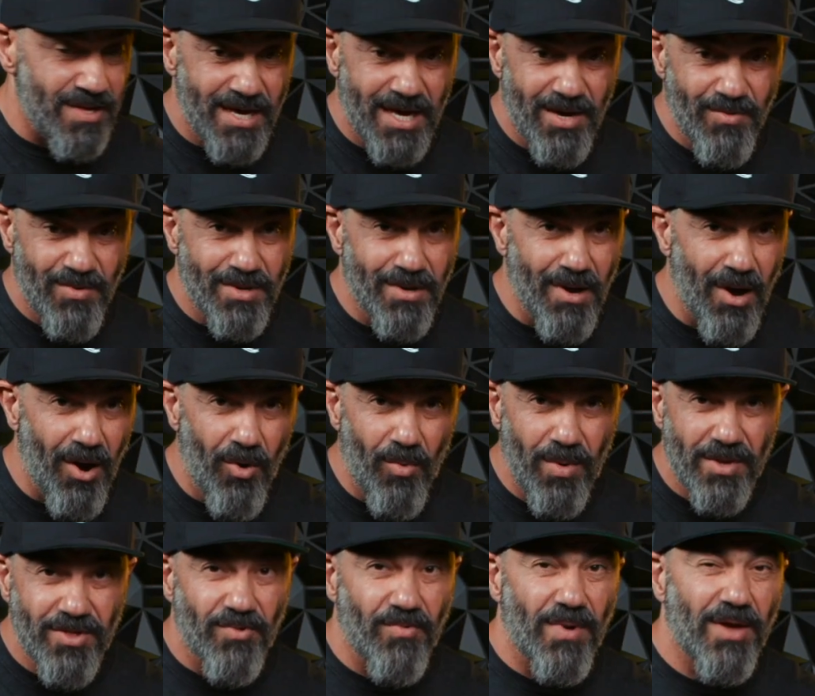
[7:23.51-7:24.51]
Like, he would go,
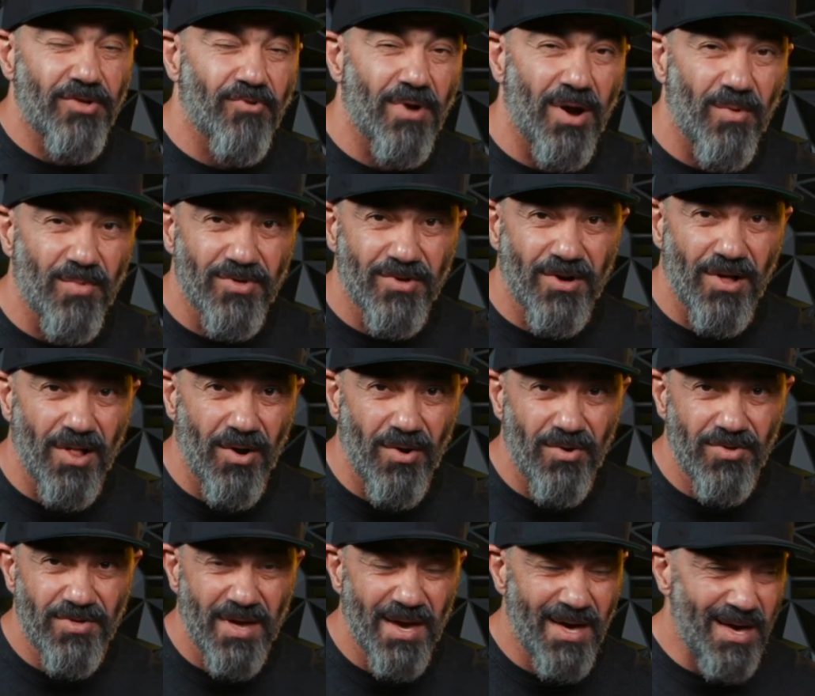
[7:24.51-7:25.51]
once a restaurant was
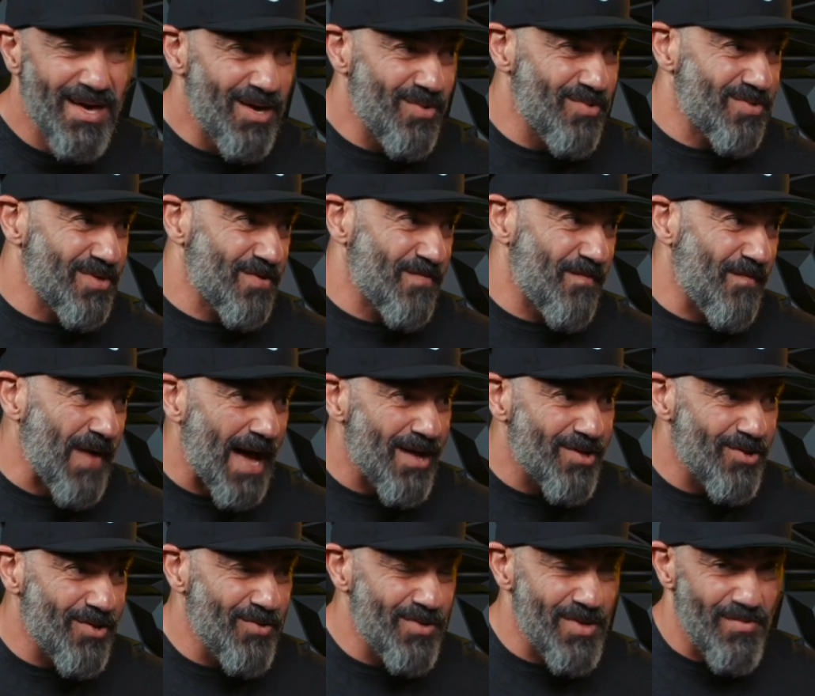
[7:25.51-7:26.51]
closed, he was this
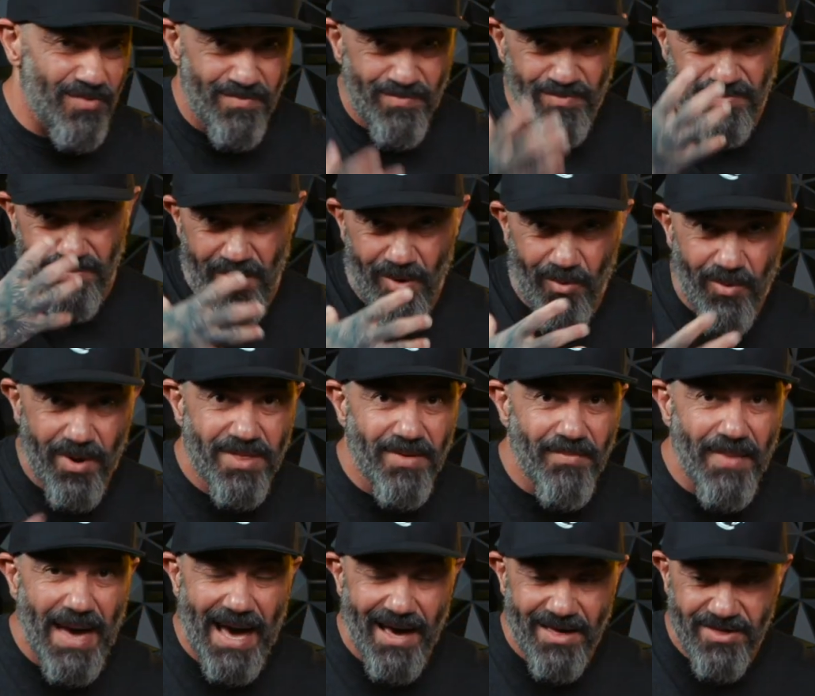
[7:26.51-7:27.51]
fat dude that would, wear the
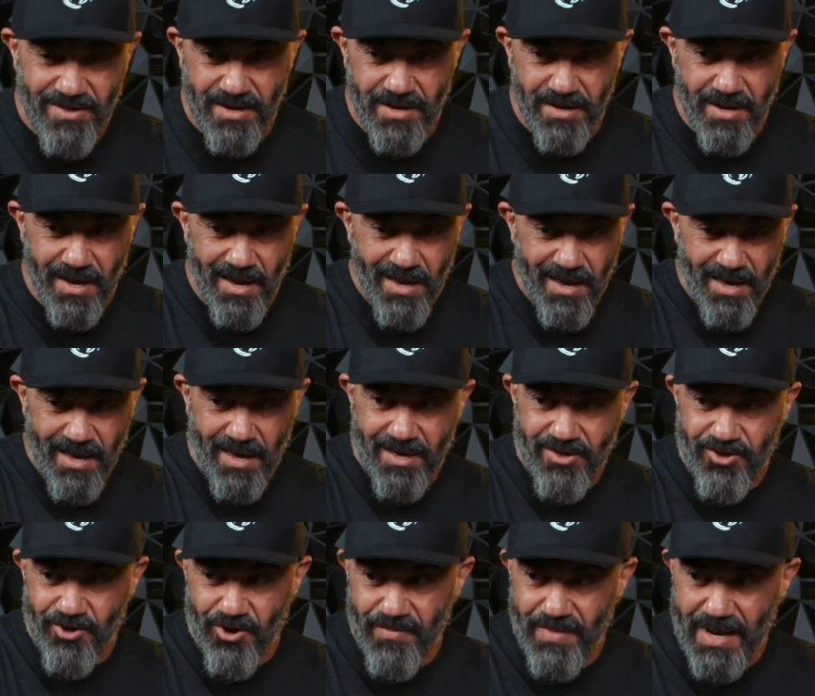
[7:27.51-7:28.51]
mask and
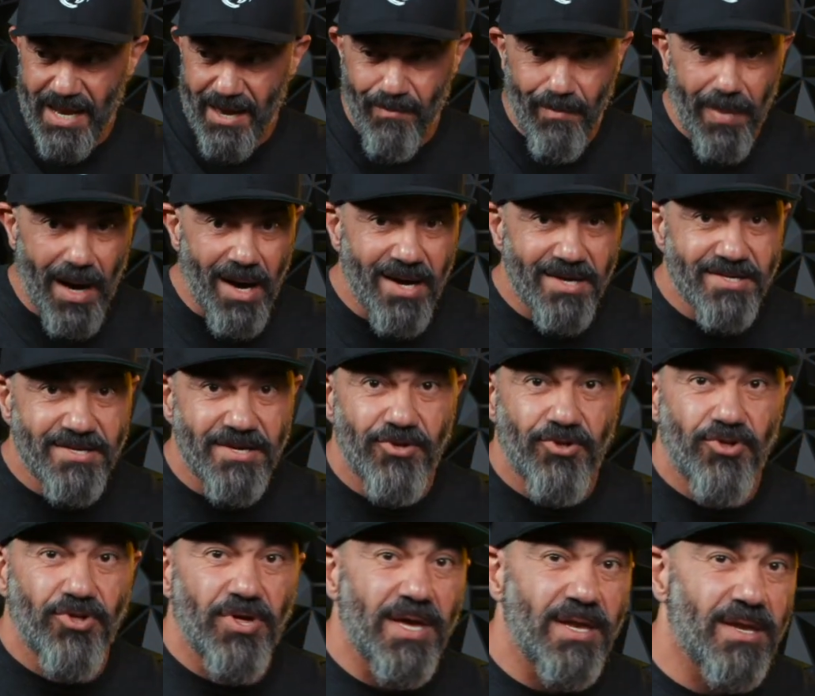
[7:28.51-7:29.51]
exterminate bugs and
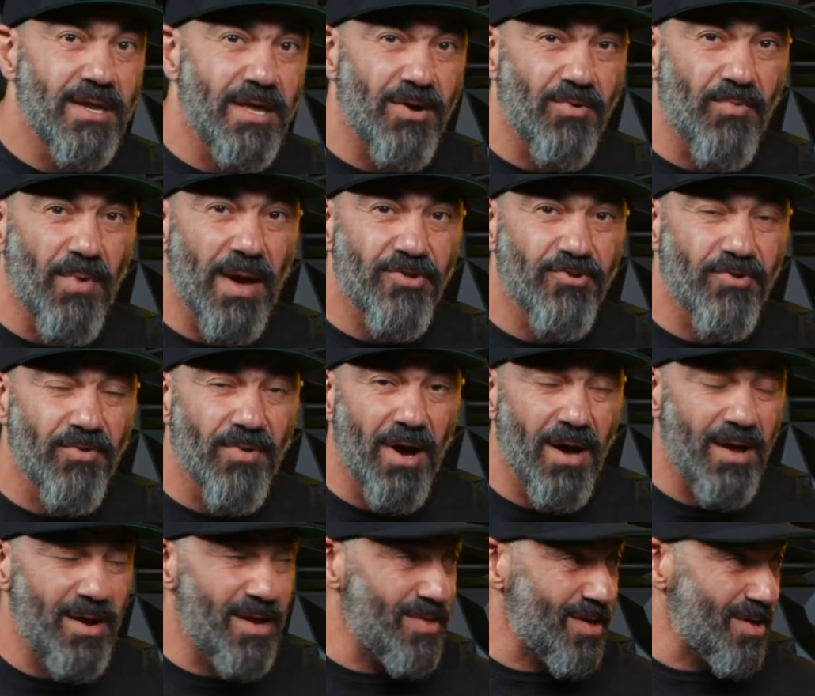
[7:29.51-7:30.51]
shit in a
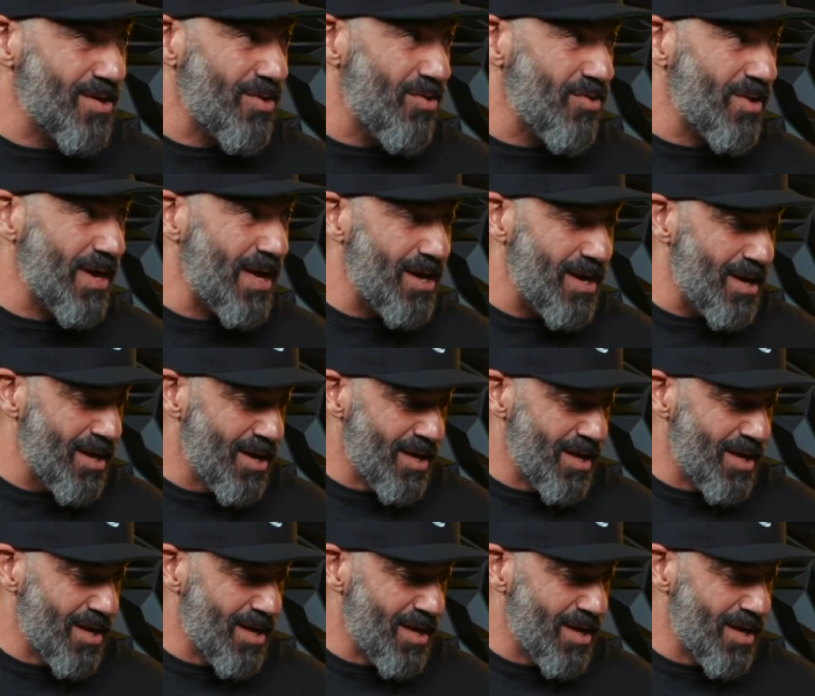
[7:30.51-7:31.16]
restaurant, and then go get a